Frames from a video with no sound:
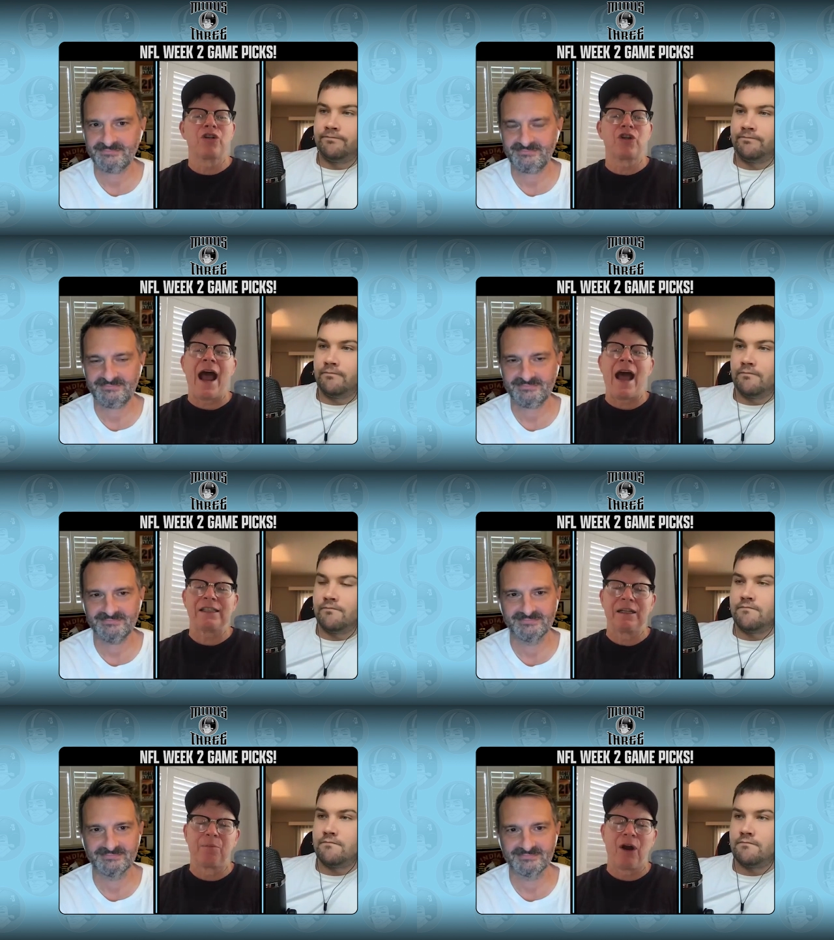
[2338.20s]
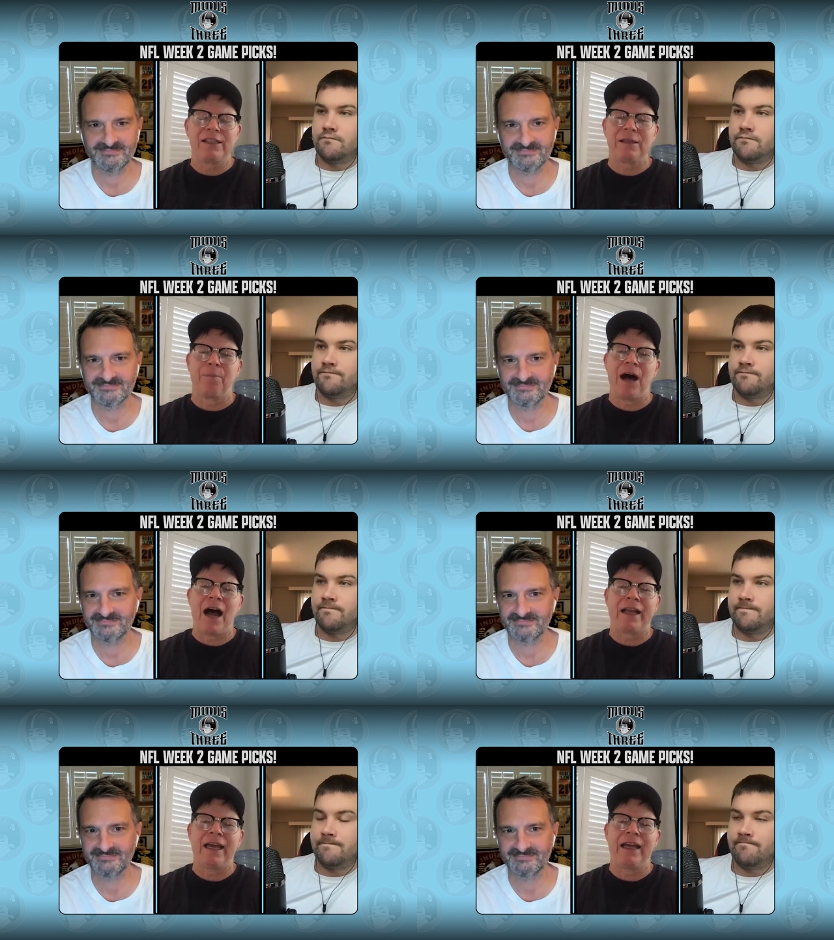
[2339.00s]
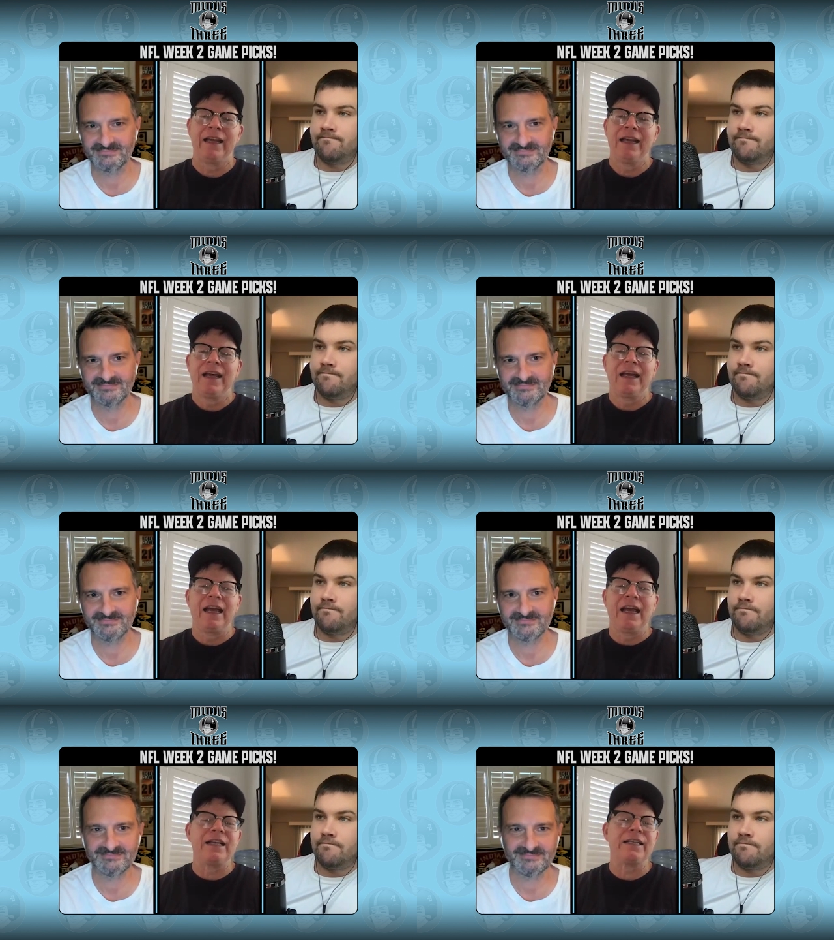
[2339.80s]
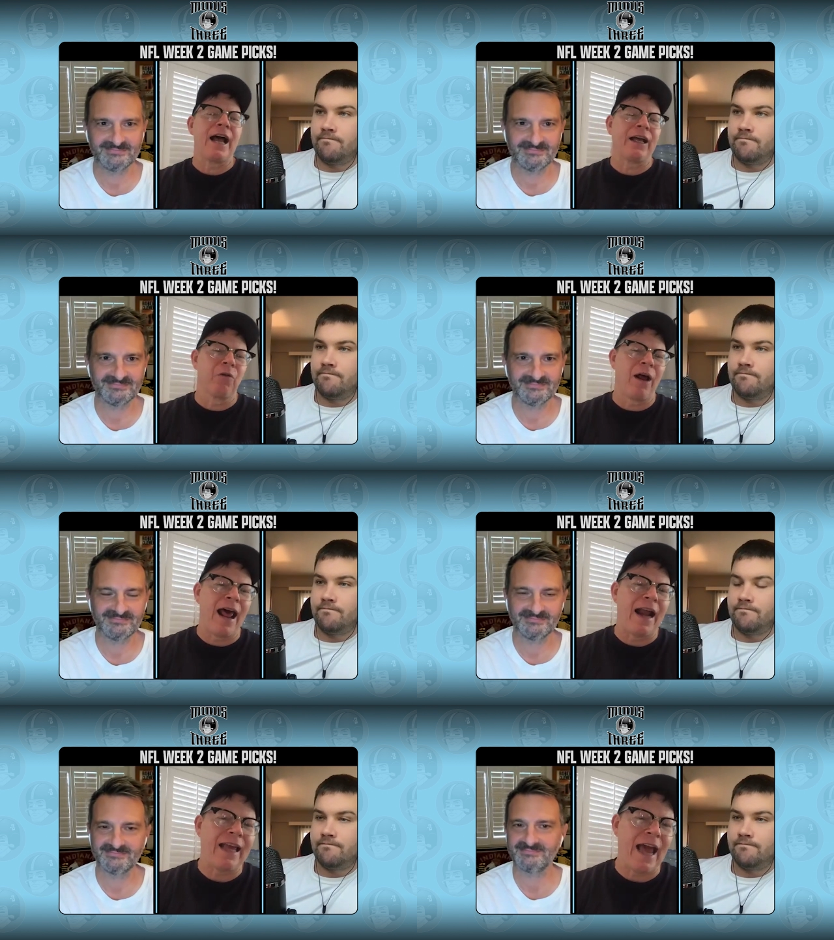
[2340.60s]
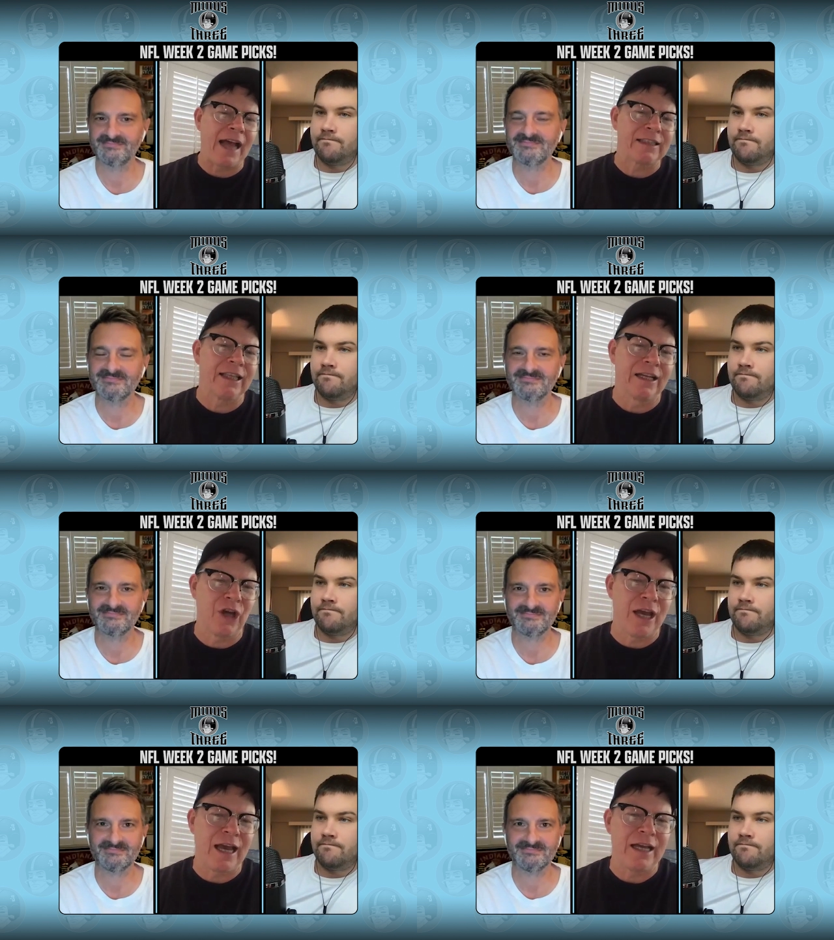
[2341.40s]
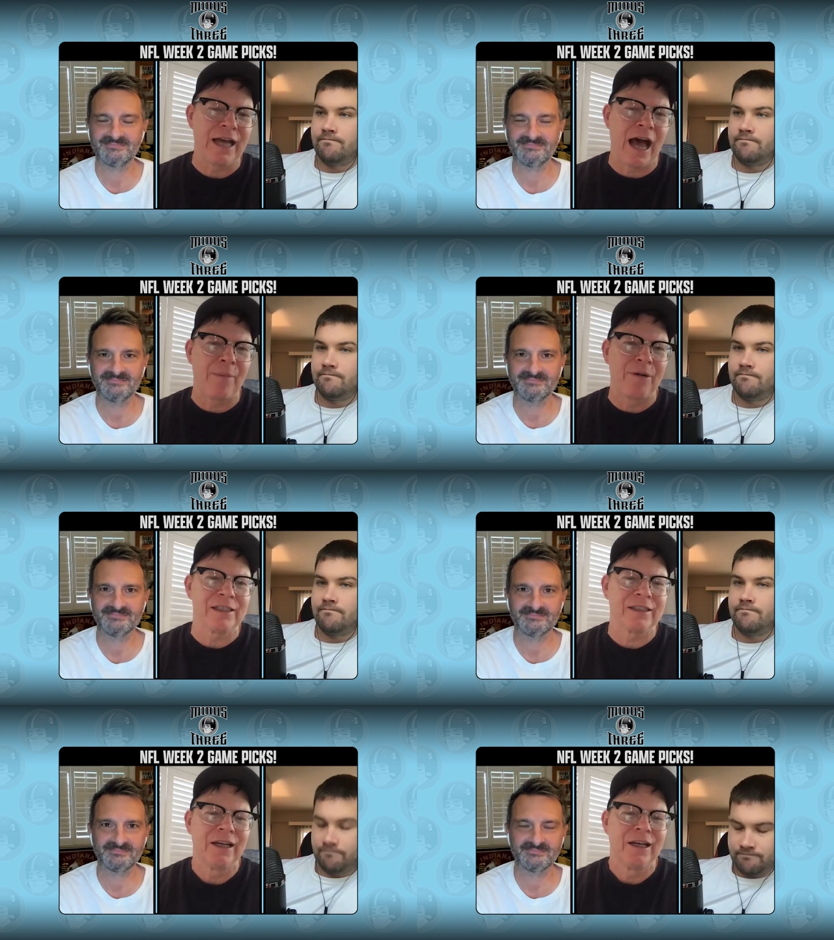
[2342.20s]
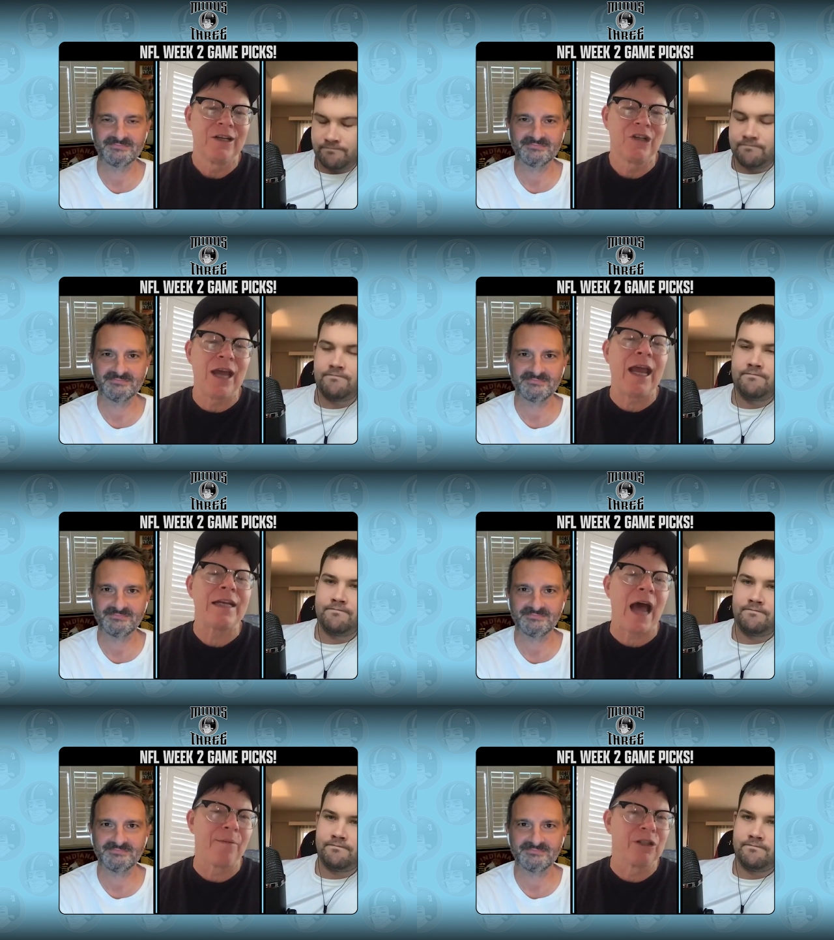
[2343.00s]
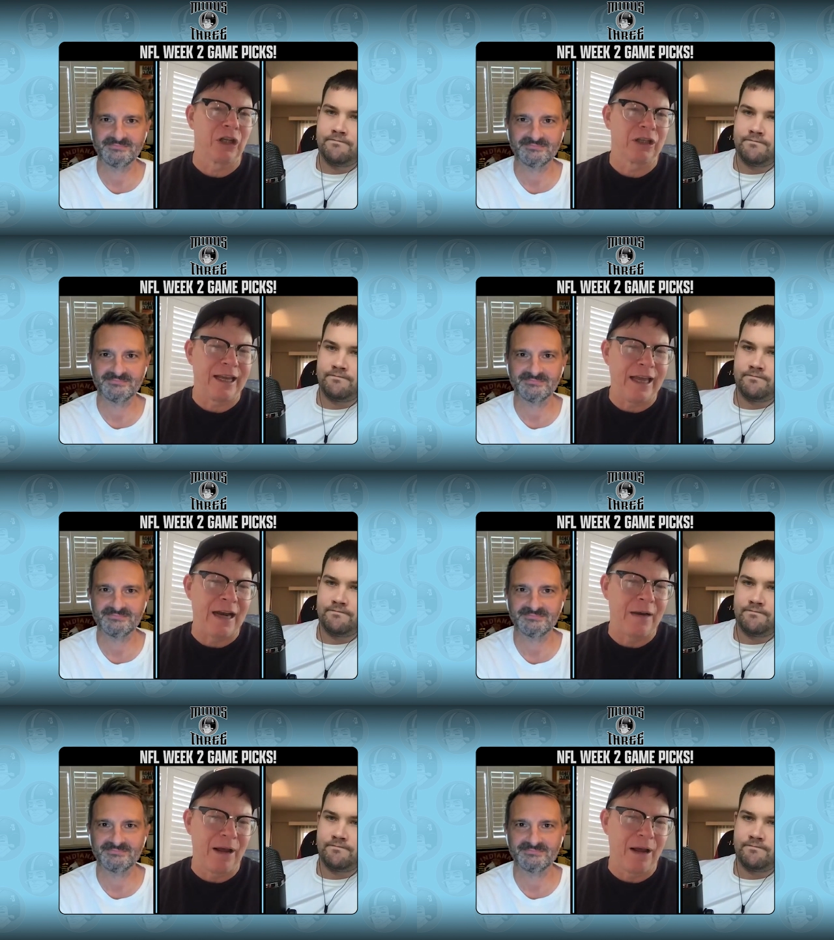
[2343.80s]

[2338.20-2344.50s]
Speaker 1: Jackson breaks the pocket, he's not going to run out of gas like J.K. Dobbins. J.K. Dobbins looked like he hadn't